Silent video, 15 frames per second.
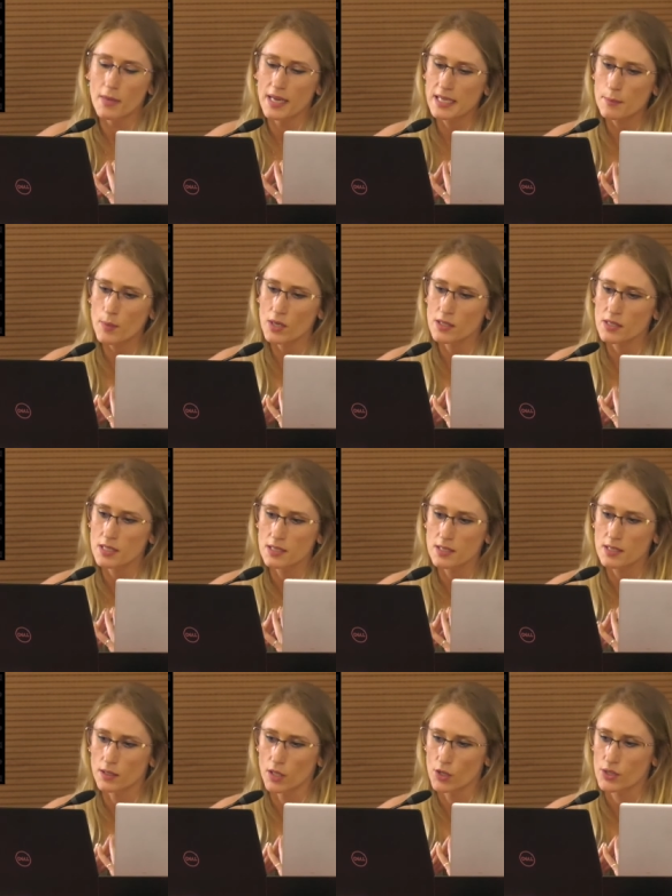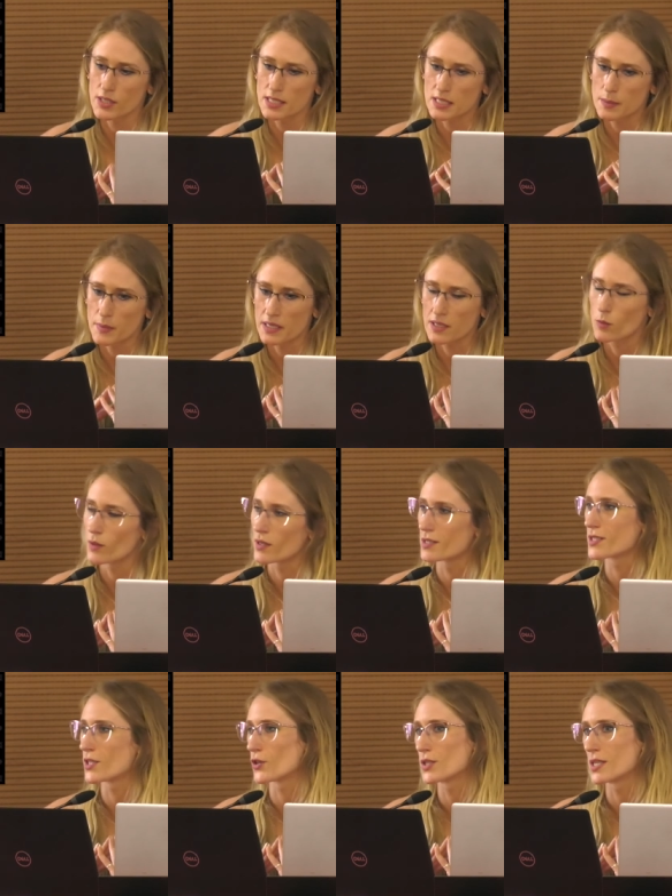many persons learn to speak with a
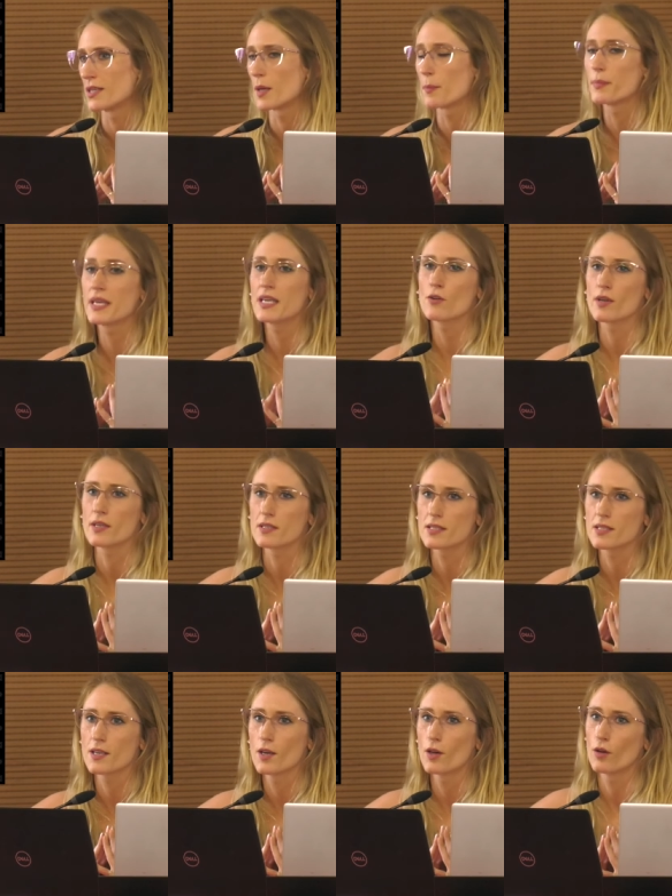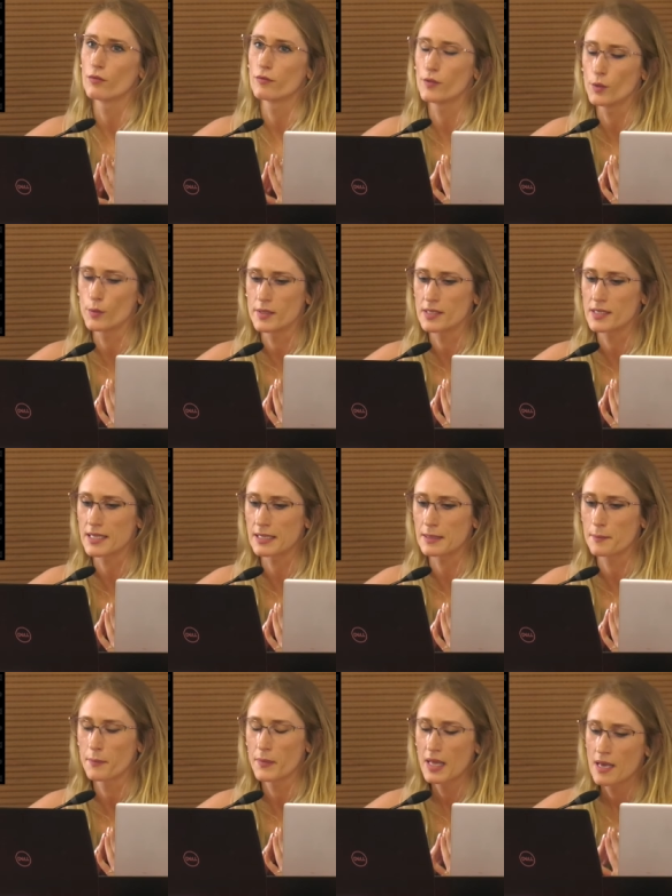certain appearance of
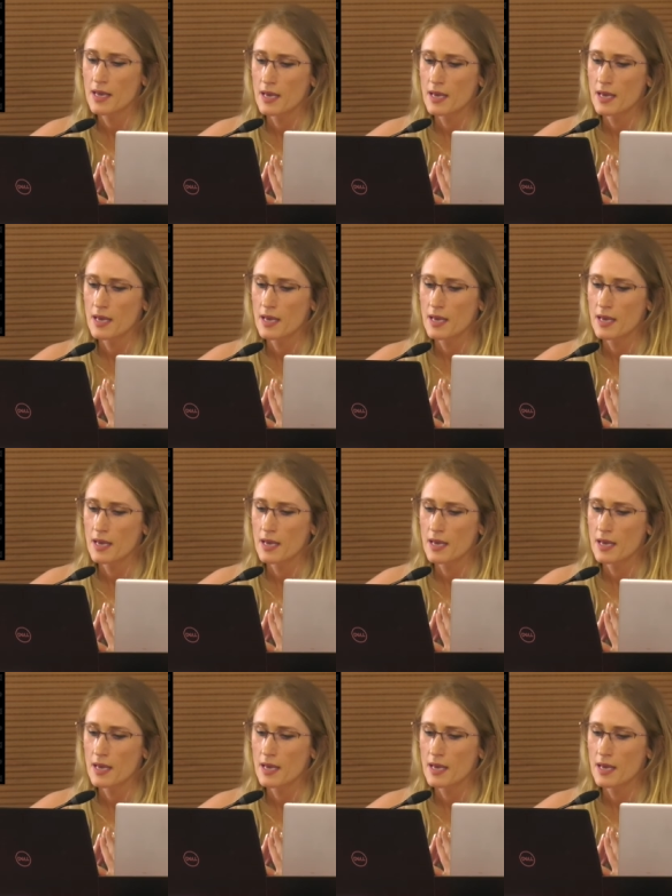fluency,